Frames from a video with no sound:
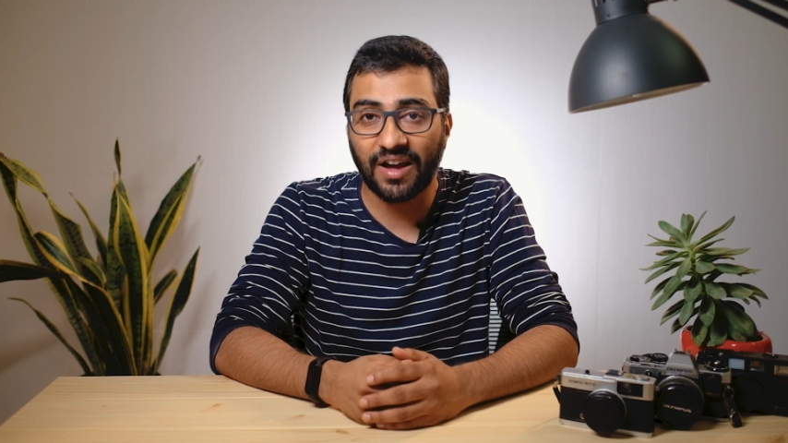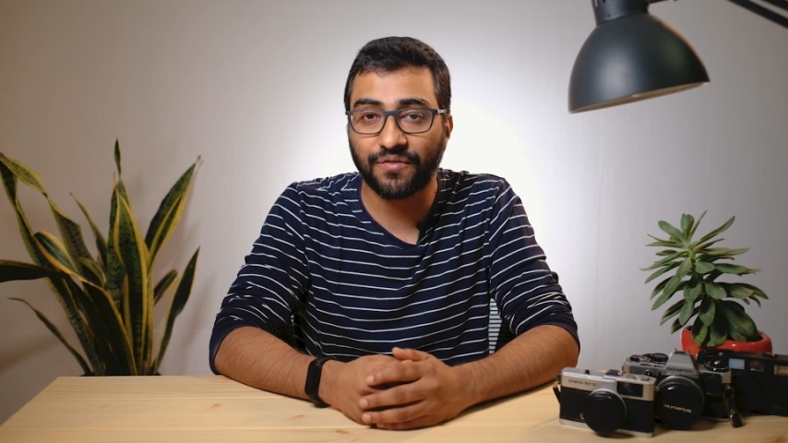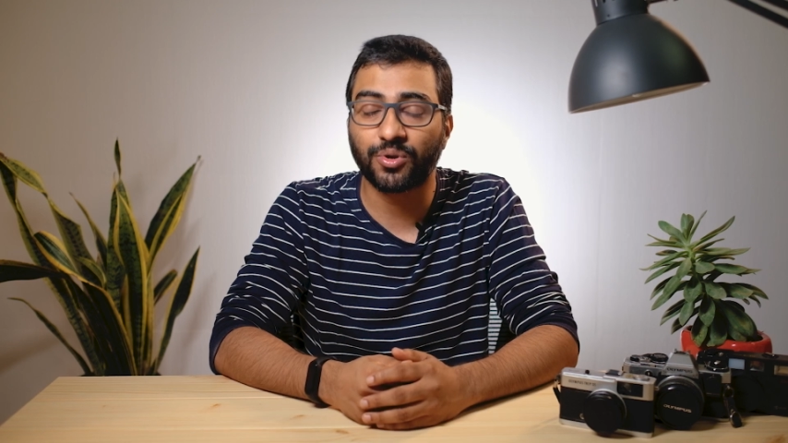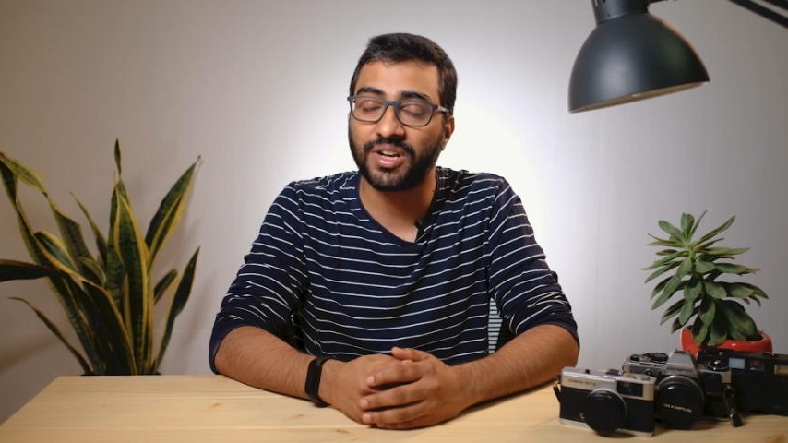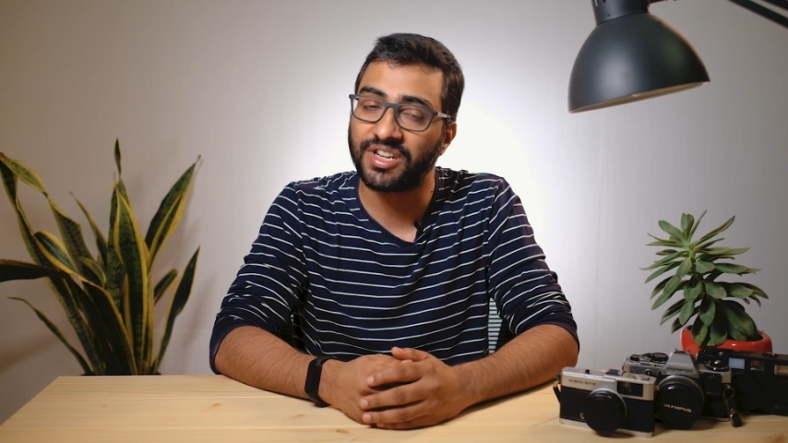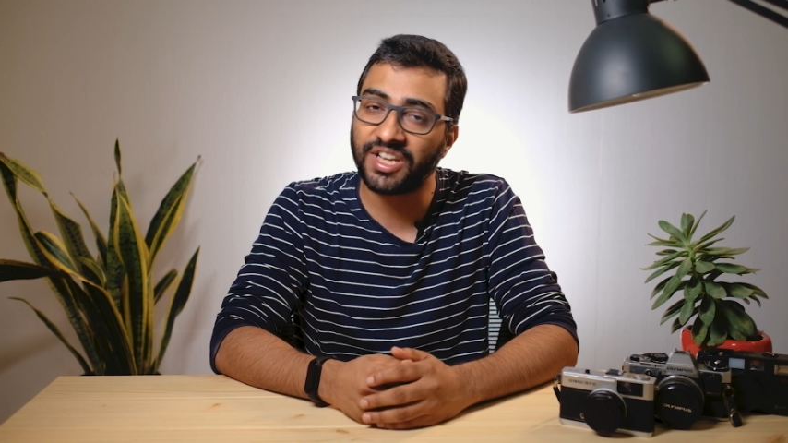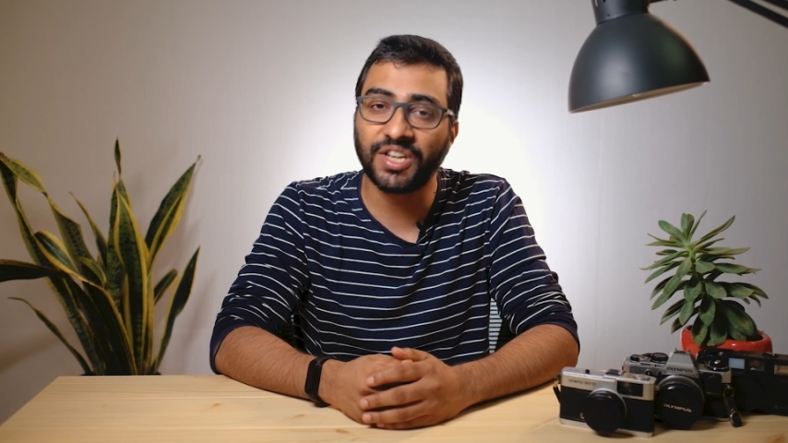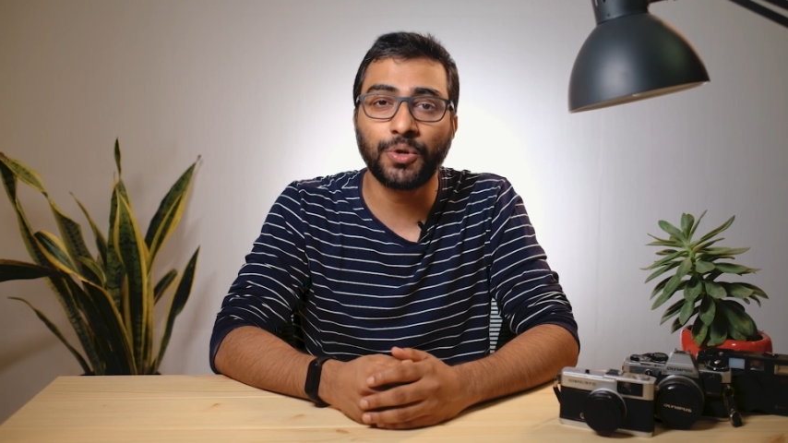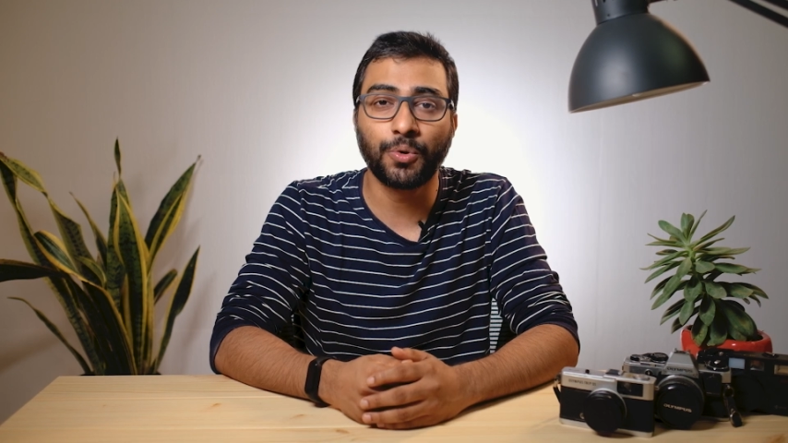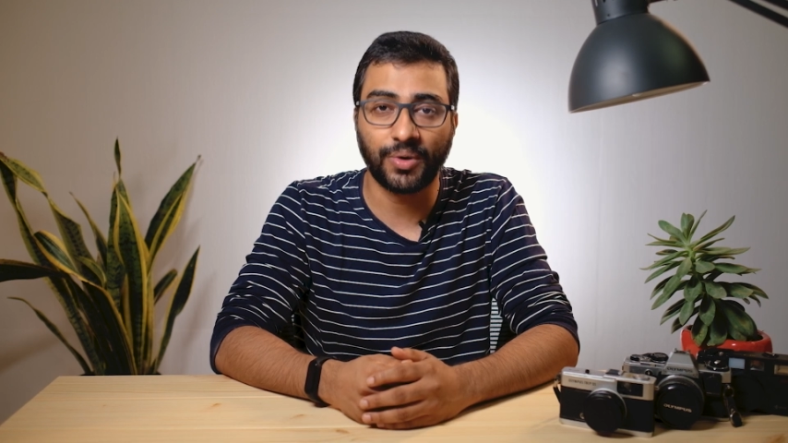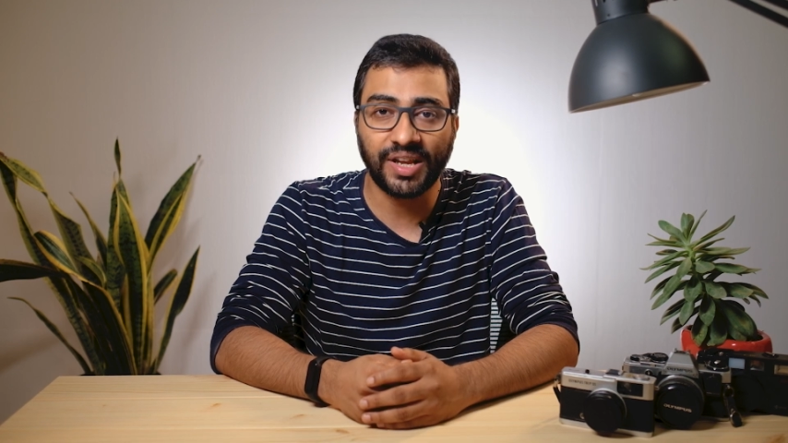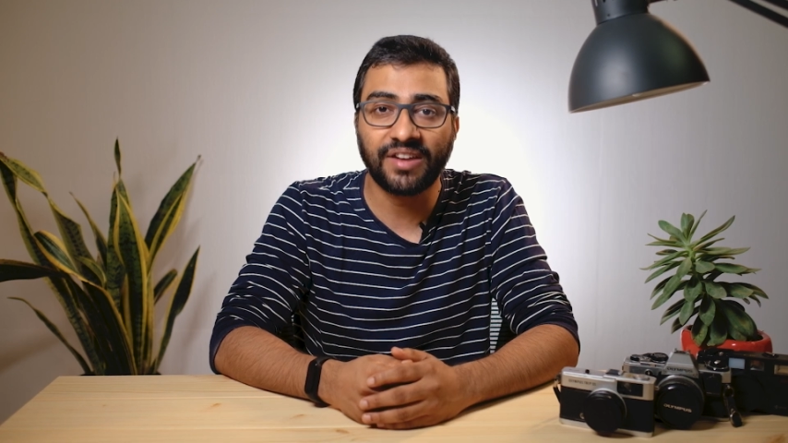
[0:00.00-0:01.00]
to continue
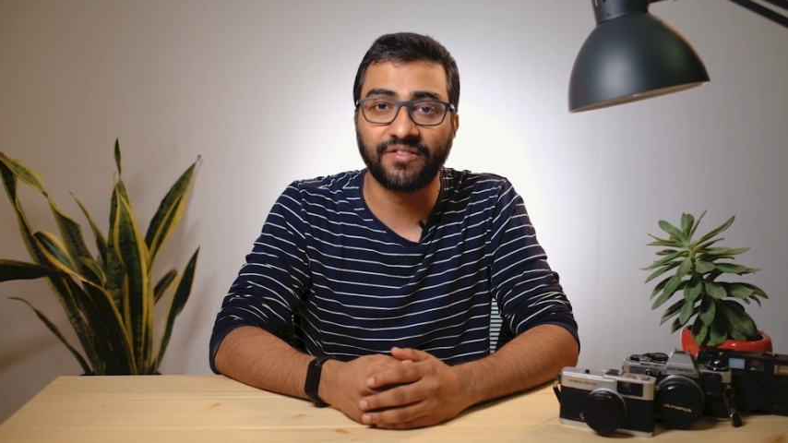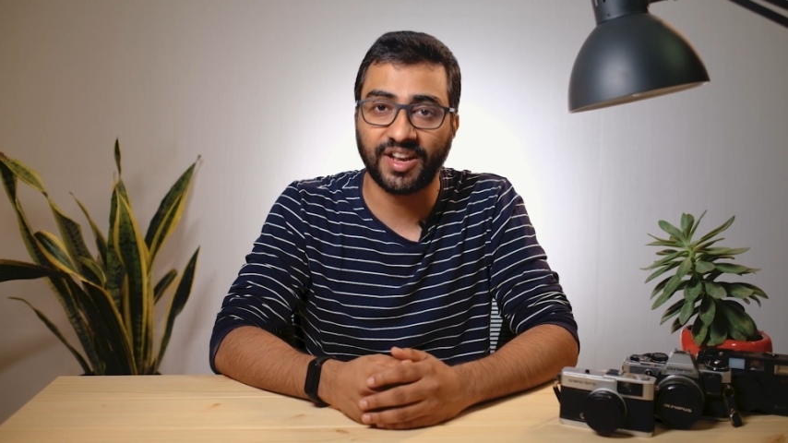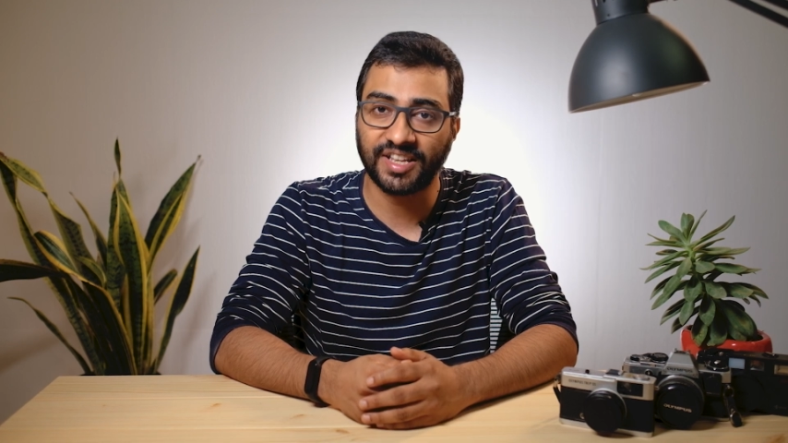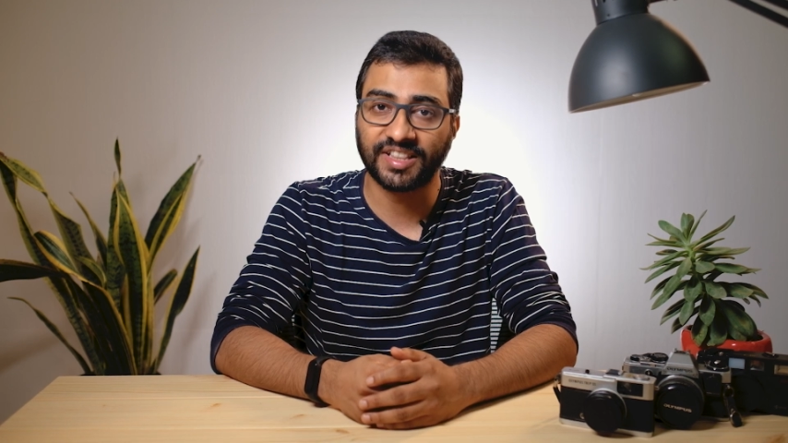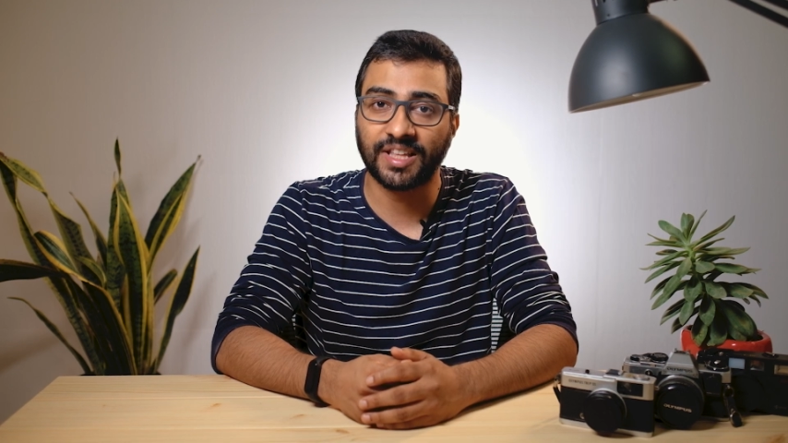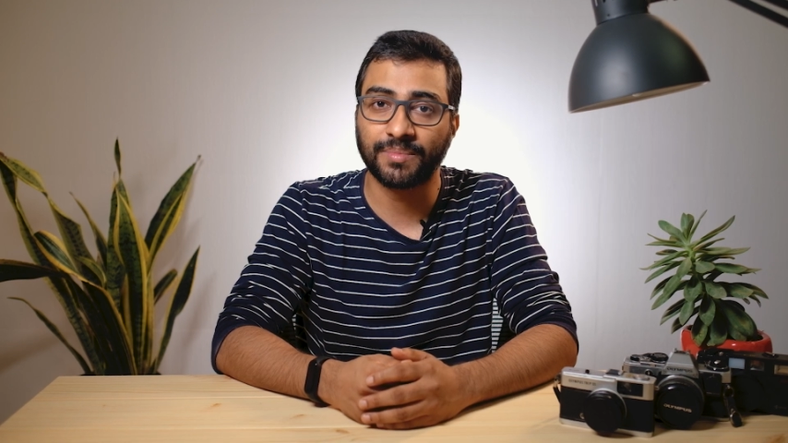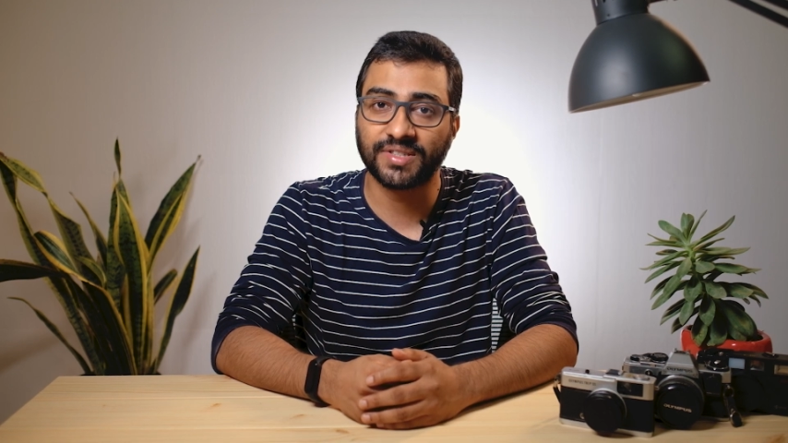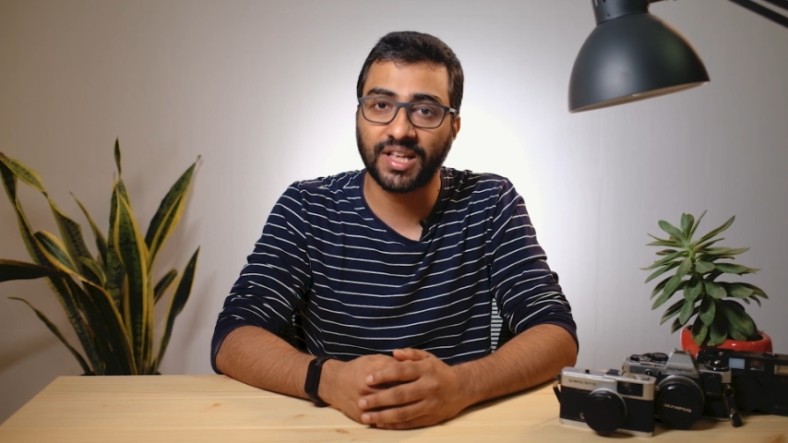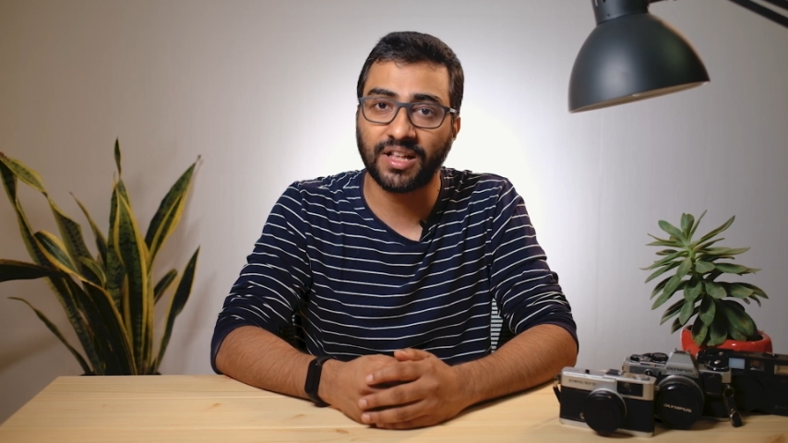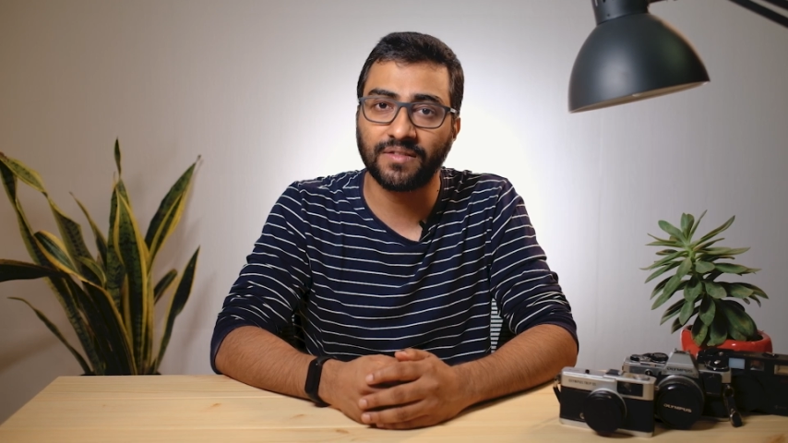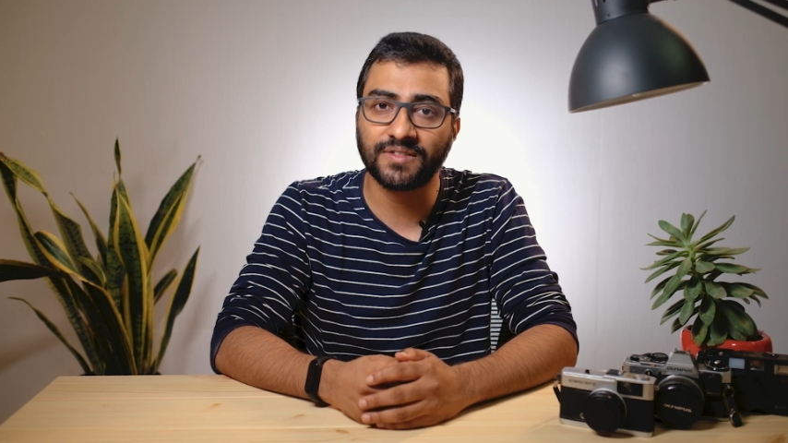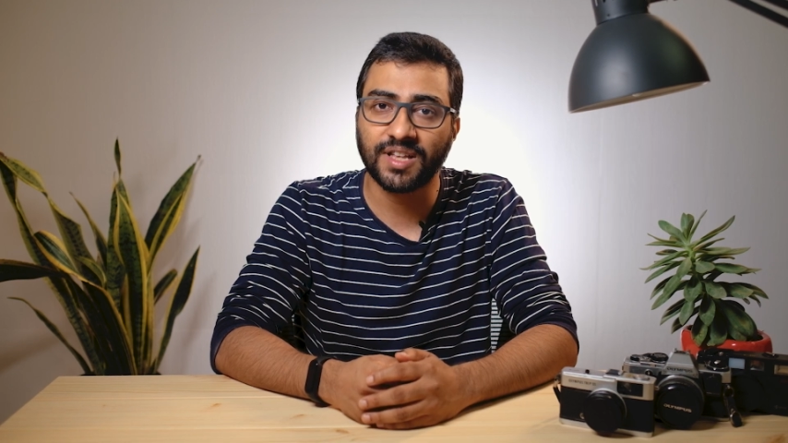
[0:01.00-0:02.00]
reinventing
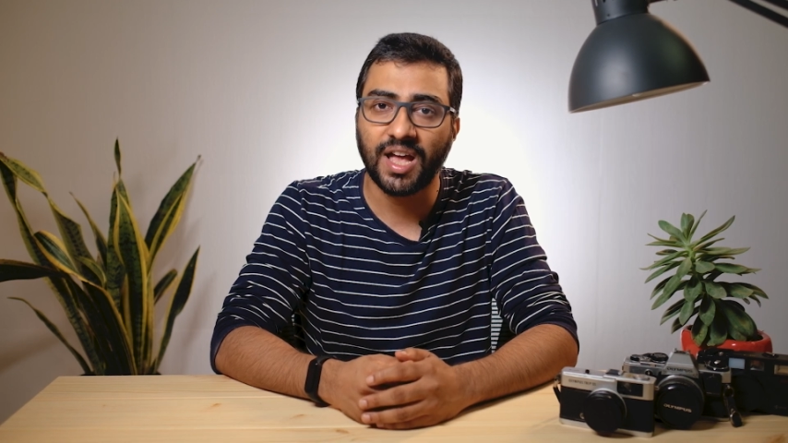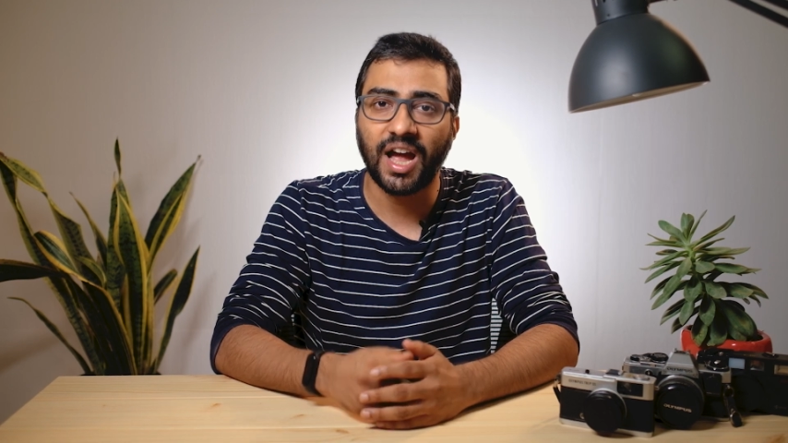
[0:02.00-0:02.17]
themselves